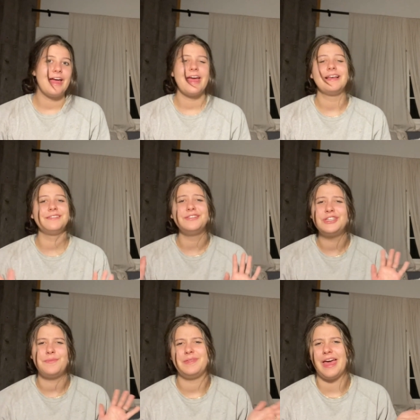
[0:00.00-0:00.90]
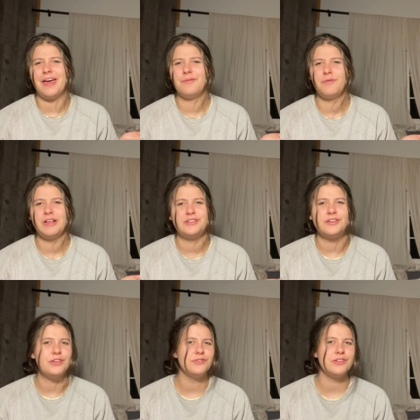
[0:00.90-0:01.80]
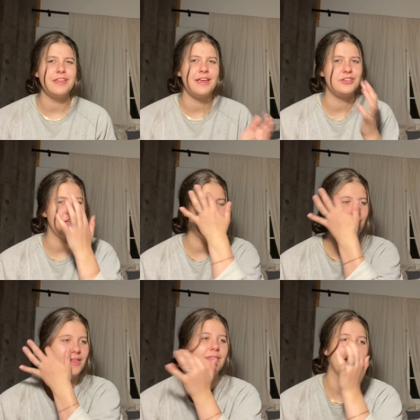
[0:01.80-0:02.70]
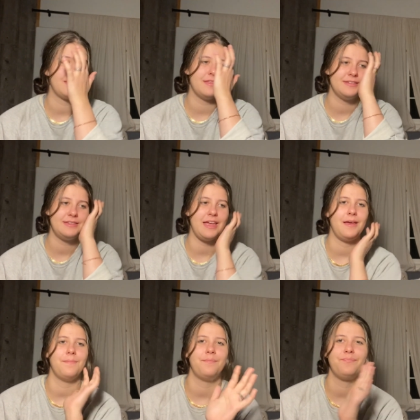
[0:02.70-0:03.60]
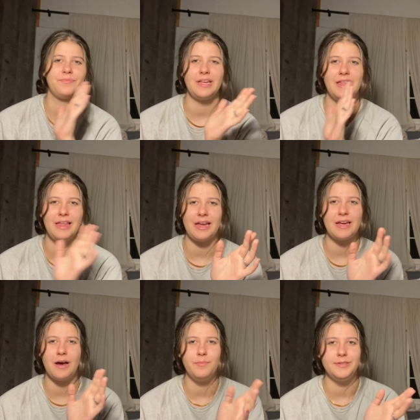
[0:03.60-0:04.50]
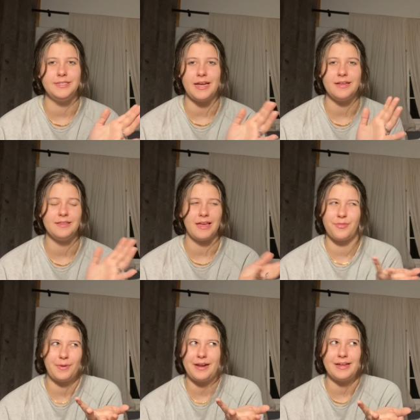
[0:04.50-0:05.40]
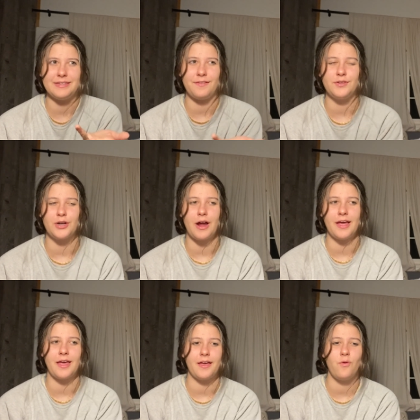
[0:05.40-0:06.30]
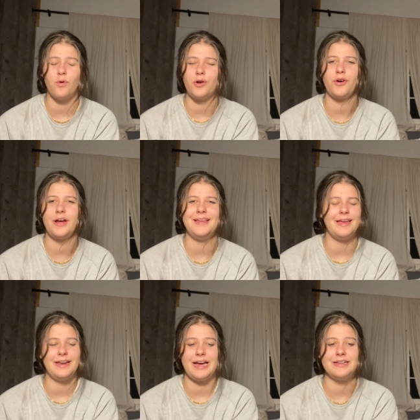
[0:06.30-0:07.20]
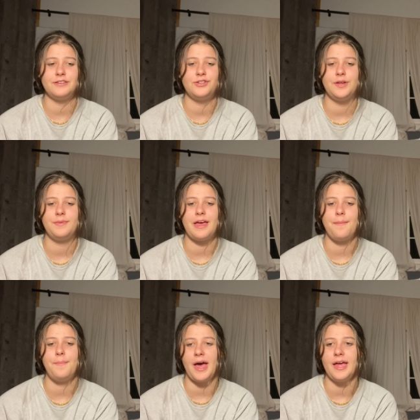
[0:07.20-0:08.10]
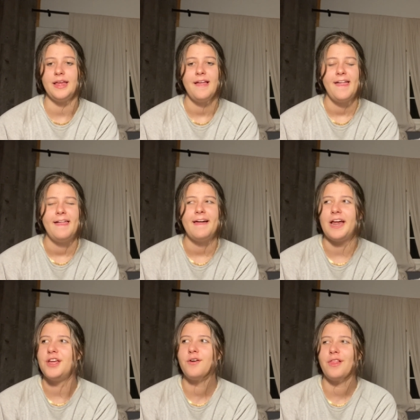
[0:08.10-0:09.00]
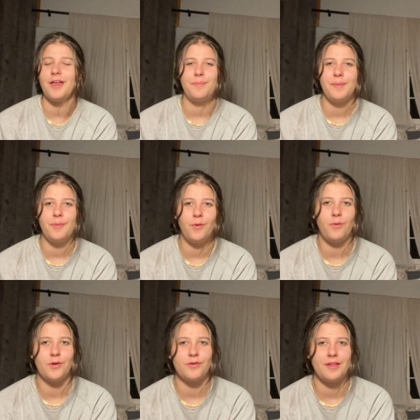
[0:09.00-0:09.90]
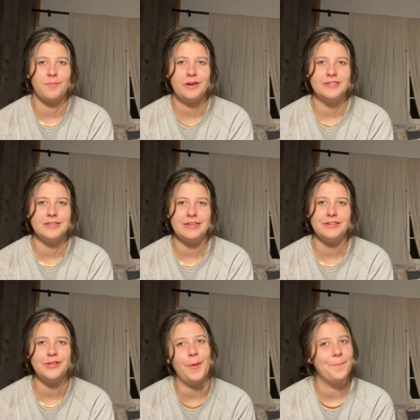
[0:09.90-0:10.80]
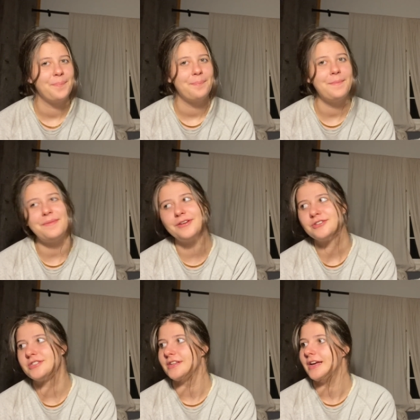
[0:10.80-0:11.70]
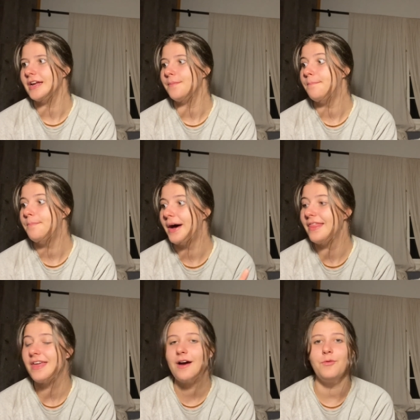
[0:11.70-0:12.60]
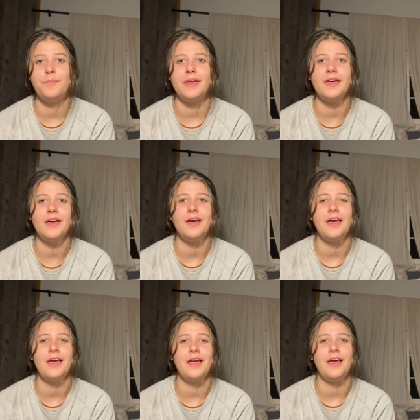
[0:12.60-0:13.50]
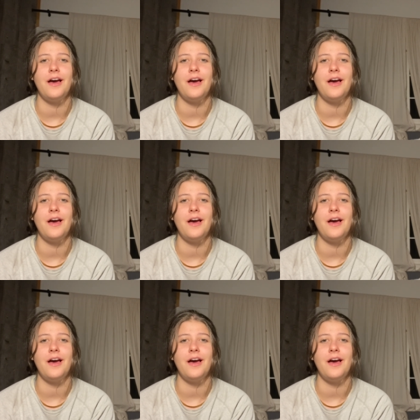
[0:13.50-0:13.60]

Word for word: it hasn't shipped yet, which usually they ship within like the same like couple days, like three days after I order it and it hasn't shipped yet, but I know a lot of people ordered them recently, so maybe they're just delayed. But that will be a